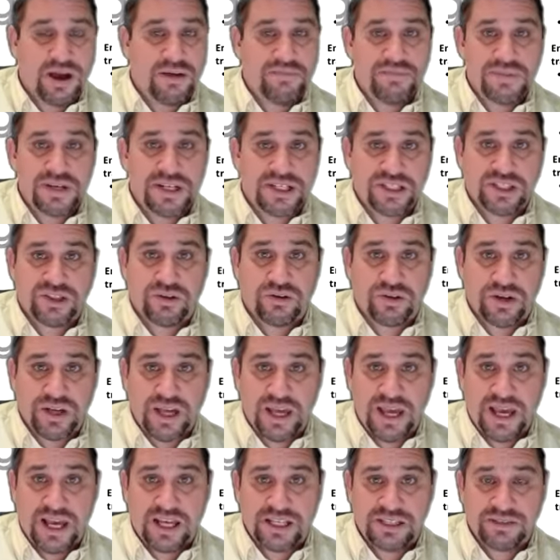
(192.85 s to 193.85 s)
um,
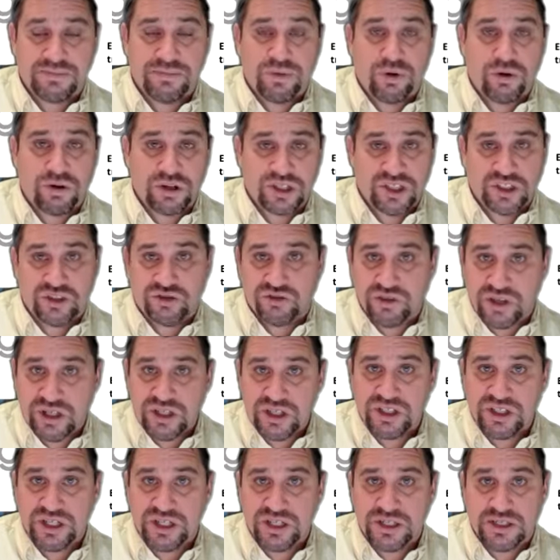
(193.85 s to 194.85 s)
Minnesota has more
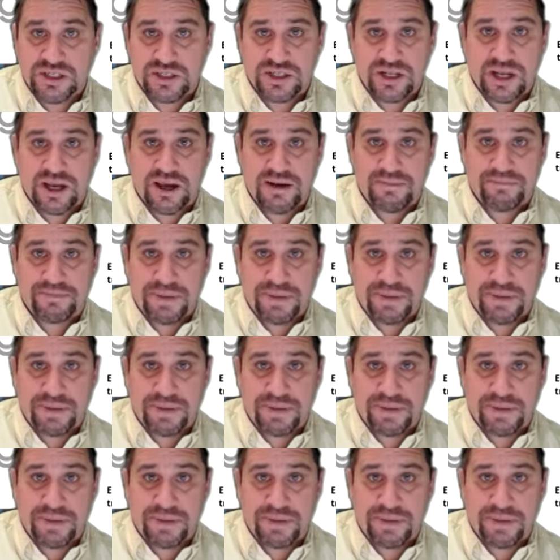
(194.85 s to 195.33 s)
stringent uh,